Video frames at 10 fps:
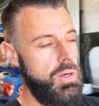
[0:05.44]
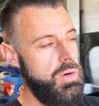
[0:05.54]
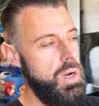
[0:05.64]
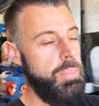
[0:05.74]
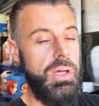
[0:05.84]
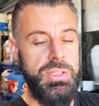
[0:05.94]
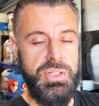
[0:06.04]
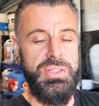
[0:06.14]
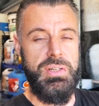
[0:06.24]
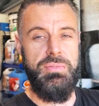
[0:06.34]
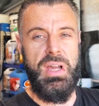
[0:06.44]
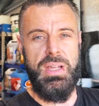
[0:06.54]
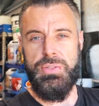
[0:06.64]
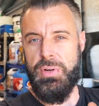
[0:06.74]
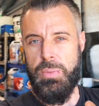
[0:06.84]
or I apologize in
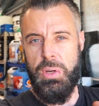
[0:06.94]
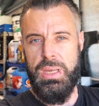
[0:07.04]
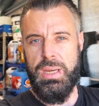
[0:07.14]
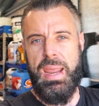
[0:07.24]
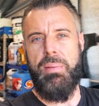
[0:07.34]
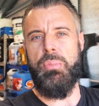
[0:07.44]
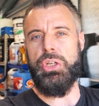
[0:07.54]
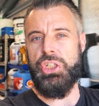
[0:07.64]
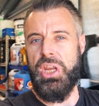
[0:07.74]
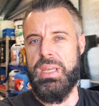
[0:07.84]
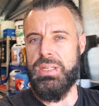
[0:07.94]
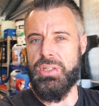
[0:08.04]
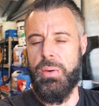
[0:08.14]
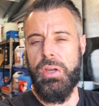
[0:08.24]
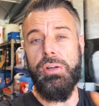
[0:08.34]
advance for any weird camera shakiness
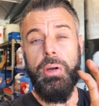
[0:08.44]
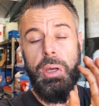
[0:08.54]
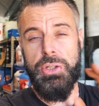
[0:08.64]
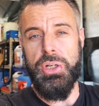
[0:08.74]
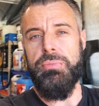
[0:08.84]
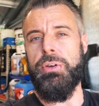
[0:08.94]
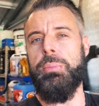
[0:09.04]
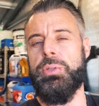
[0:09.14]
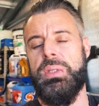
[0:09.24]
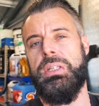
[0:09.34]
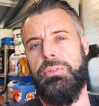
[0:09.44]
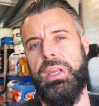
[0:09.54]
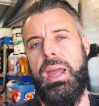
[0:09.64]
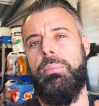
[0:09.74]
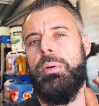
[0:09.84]
going on. I'm going to try and film this with a different
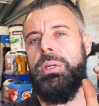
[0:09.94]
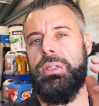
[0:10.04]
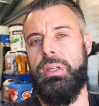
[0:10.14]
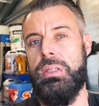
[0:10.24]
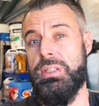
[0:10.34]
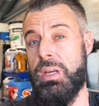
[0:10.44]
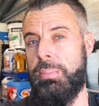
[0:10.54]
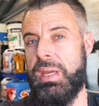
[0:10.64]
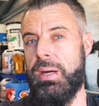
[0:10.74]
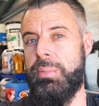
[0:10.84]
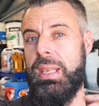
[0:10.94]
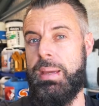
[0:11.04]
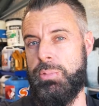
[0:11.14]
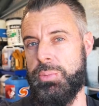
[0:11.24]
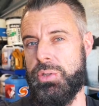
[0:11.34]
camera because I think this is going to pick up the
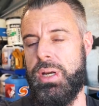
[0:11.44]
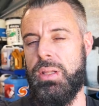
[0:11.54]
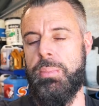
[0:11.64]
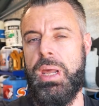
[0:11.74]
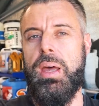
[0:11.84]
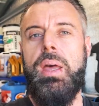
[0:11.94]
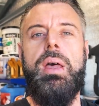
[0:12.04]
laptop screen a lot better.